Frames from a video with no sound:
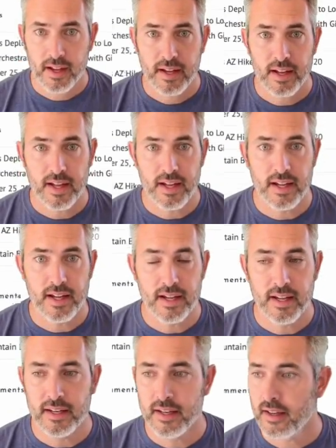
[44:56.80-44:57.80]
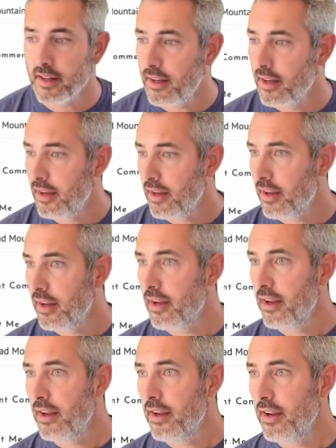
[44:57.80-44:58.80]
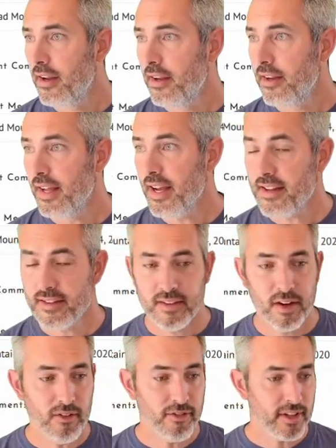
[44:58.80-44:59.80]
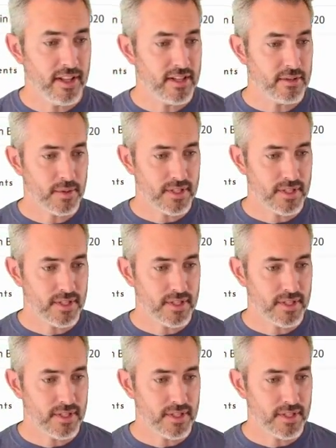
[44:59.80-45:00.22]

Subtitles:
And yeah, hopefully this was